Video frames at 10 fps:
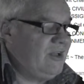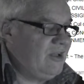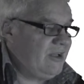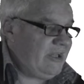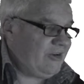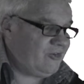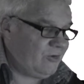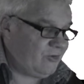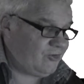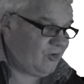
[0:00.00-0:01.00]
Here's
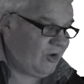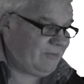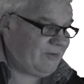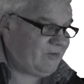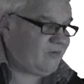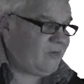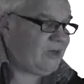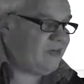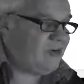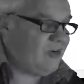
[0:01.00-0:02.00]
your assignment
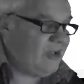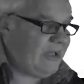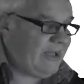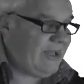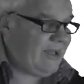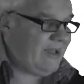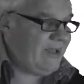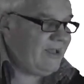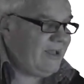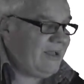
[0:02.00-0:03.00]
section here,
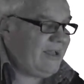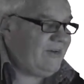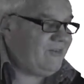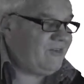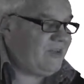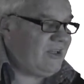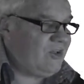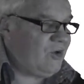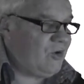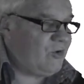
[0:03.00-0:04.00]
and the
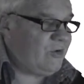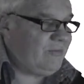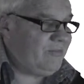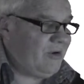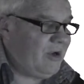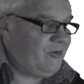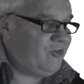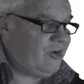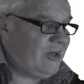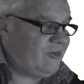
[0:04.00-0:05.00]
concrete
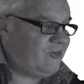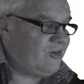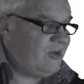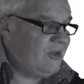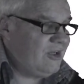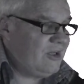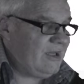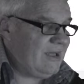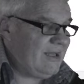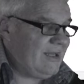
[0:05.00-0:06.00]
project
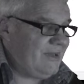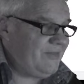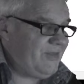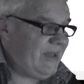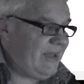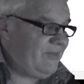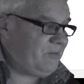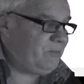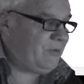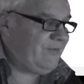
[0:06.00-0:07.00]
there,
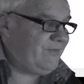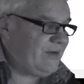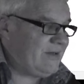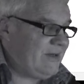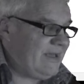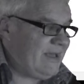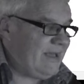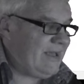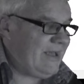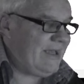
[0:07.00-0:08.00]
the briefing
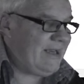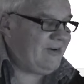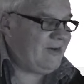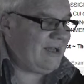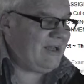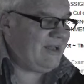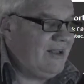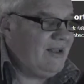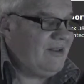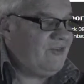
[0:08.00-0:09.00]
there, and
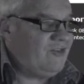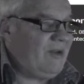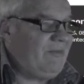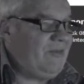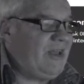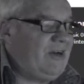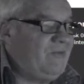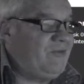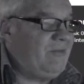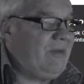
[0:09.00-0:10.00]
some of that
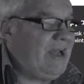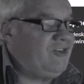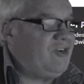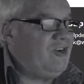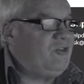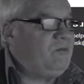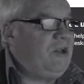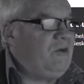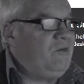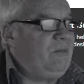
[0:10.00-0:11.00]
information has
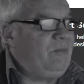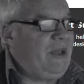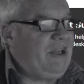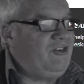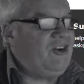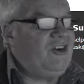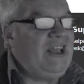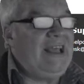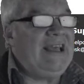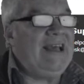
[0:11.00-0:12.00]
been repeated
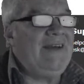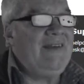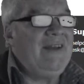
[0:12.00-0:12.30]
here.